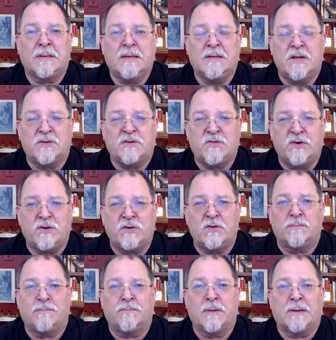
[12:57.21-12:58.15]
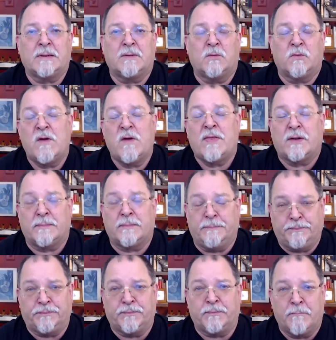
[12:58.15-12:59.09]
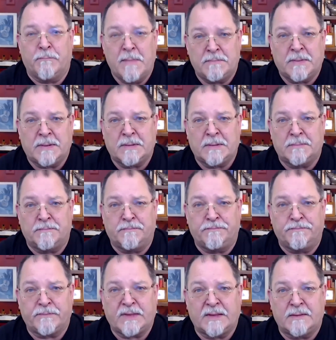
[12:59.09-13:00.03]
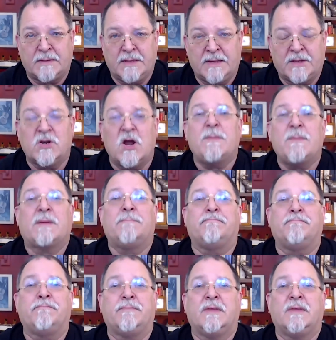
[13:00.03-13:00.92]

industrial, or rather economic